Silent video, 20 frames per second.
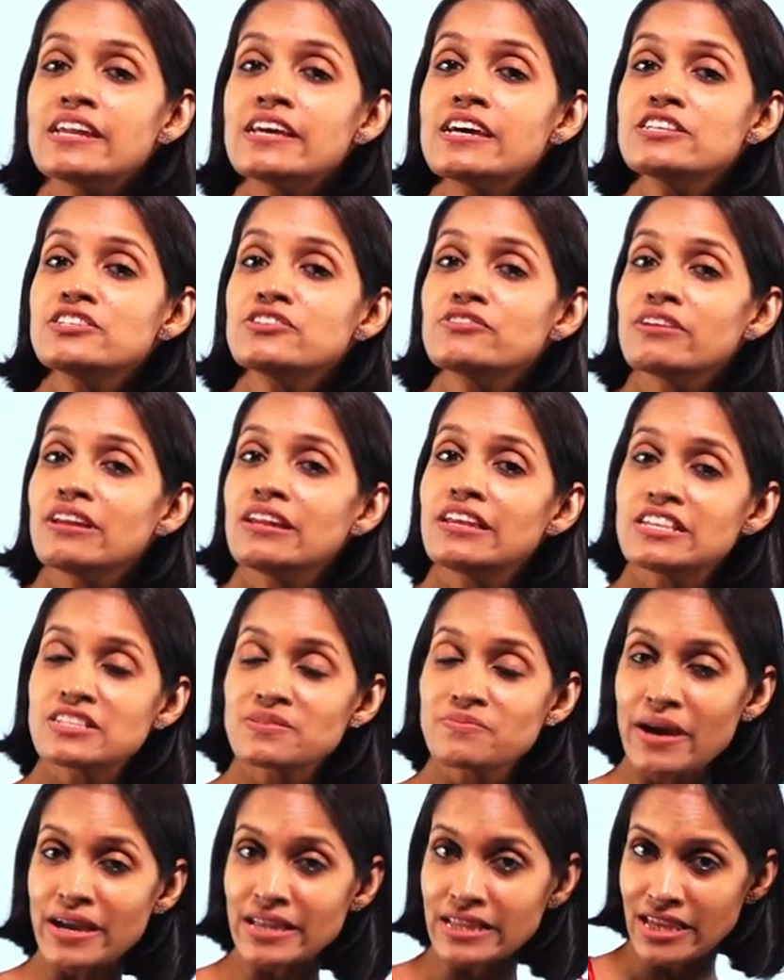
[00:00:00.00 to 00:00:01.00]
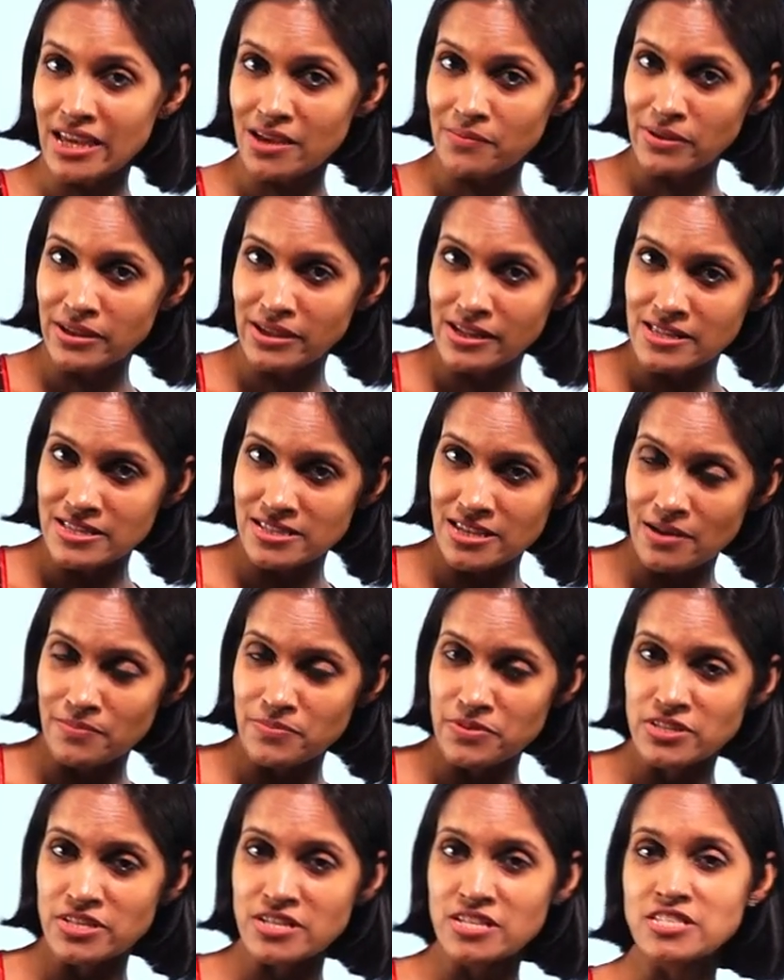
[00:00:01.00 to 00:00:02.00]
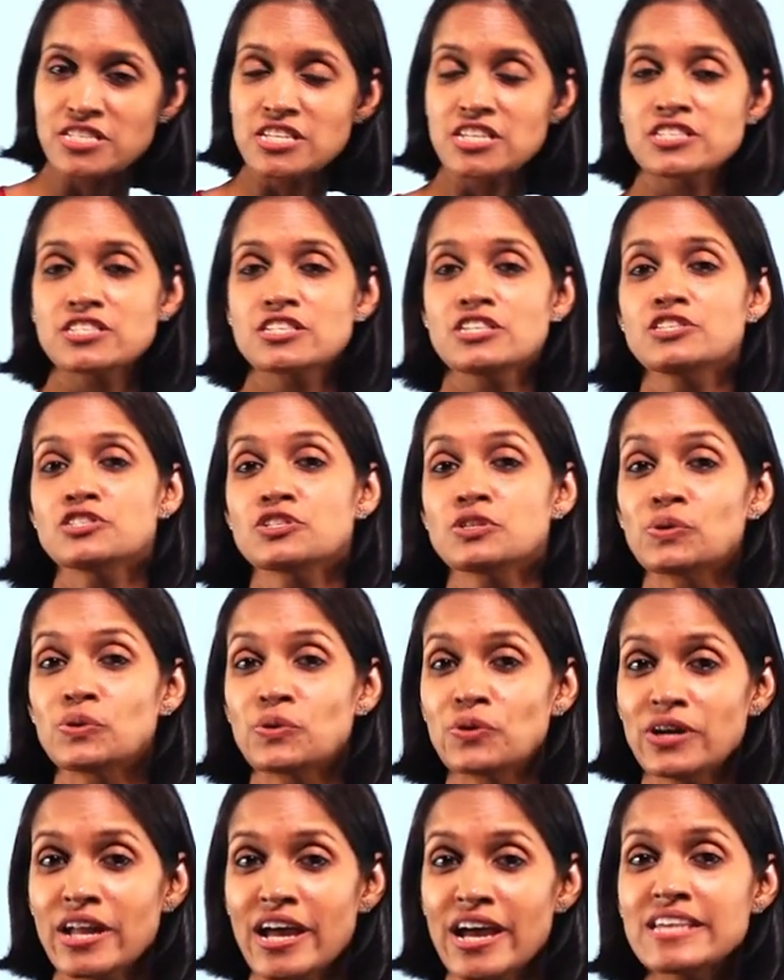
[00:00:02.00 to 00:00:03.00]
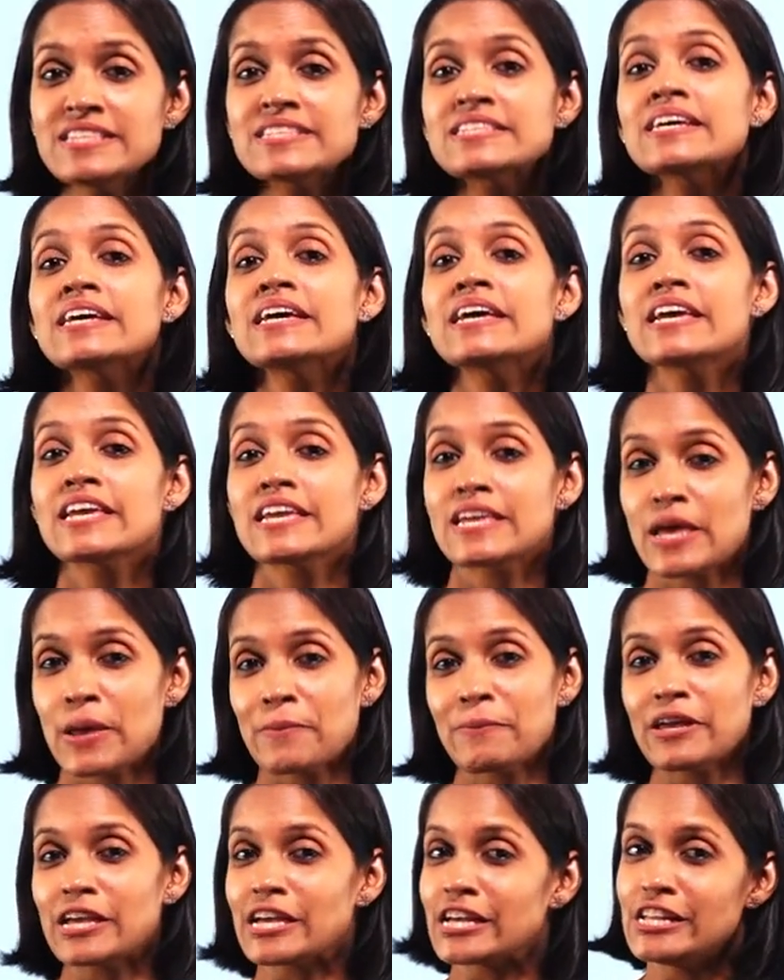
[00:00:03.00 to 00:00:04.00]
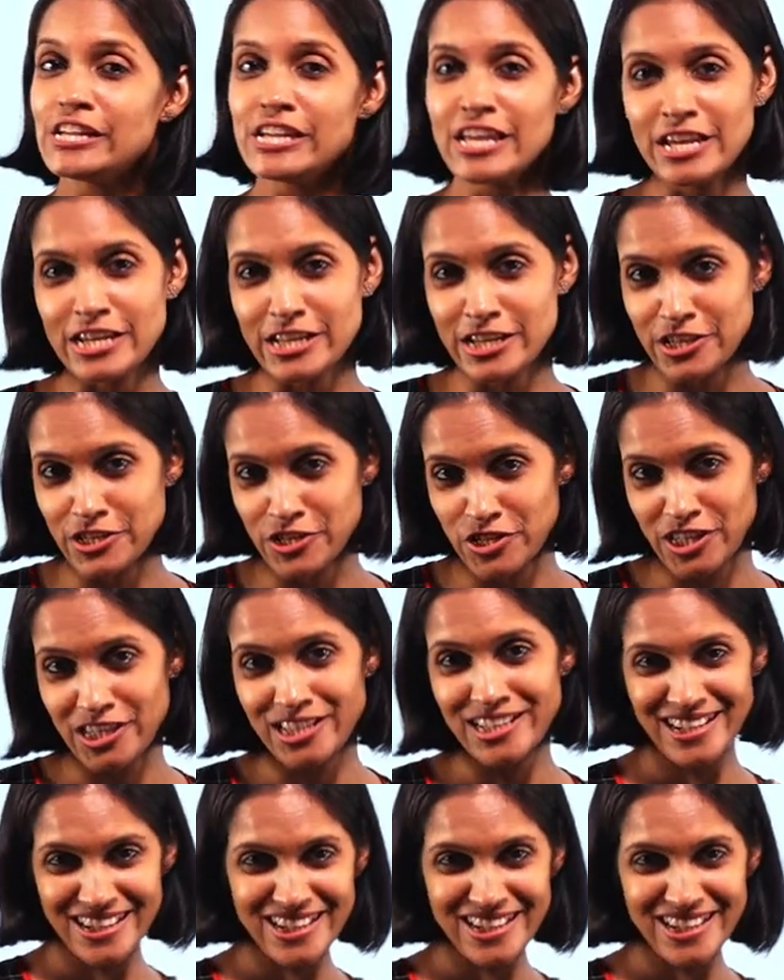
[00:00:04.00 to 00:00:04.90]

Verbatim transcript: energy released by chemical substances is known as chemical energy,